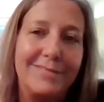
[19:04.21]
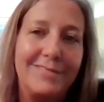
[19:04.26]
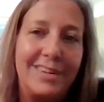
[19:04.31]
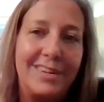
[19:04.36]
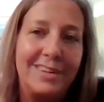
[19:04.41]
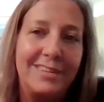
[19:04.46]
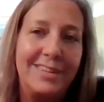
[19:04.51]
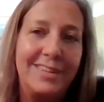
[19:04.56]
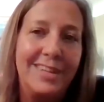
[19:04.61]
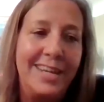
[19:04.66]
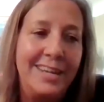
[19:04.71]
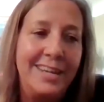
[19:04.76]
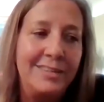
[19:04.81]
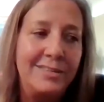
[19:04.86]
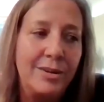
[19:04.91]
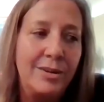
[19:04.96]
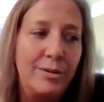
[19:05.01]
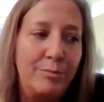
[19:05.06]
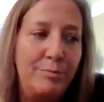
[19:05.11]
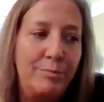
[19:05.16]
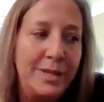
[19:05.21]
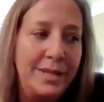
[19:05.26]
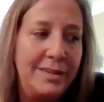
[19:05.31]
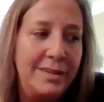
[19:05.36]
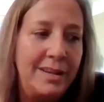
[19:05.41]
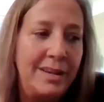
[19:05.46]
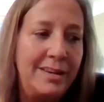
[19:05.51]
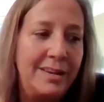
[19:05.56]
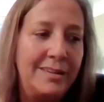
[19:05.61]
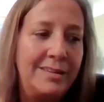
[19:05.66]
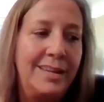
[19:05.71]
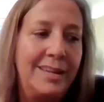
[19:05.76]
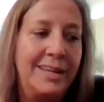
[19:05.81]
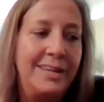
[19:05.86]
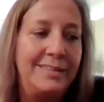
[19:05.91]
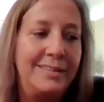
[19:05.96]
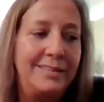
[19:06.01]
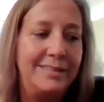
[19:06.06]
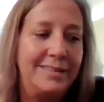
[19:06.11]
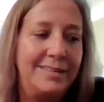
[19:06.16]
our legs open and
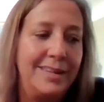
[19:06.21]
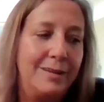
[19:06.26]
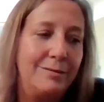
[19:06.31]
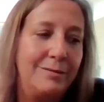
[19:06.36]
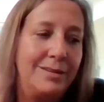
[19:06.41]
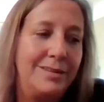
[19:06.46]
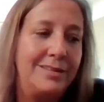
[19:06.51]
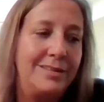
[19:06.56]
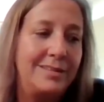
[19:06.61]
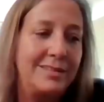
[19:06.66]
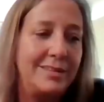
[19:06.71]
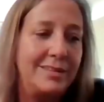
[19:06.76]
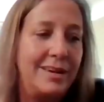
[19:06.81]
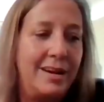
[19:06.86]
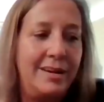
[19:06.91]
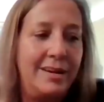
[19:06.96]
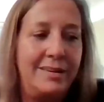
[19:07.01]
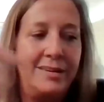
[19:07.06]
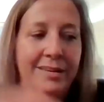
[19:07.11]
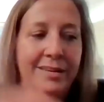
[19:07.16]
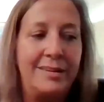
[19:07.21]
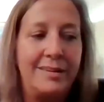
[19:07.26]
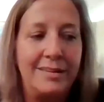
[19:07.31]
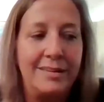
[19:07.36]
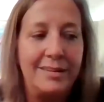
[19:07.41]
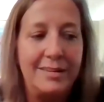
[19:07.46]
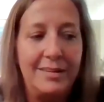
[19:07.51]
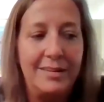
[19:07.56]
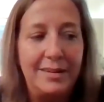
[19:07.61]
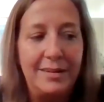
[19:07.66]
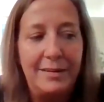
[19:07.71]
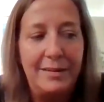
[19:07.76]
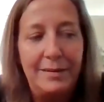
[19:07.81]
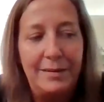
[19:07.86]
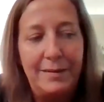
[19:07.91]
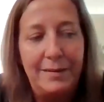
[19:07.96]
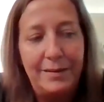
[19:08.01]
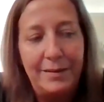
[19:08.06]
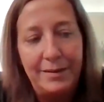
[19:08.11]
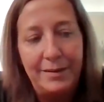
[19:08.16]
like they would just kind of
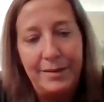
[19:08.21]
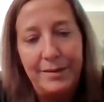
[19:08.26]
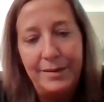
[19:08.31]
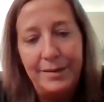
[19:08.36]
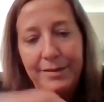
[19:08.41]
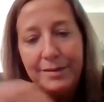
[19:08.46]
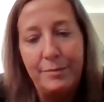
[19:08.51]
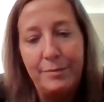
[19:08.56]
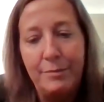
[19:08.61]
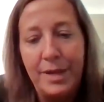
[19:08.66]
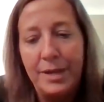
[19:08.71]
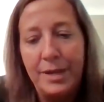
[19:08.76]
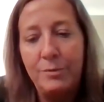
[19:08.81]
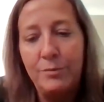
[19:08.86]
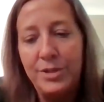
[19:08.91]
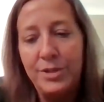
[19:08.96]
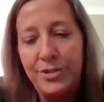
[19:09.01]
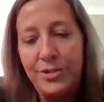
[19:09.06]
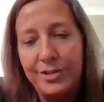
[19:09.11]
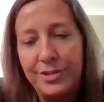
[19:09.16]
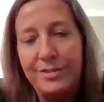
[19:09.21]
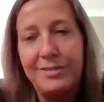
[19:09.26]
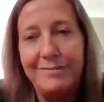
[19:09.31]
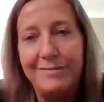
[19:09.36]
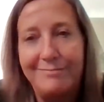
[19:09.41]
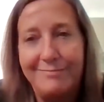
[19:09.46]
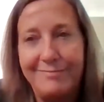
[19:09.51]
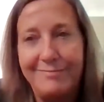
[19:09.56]
the men would just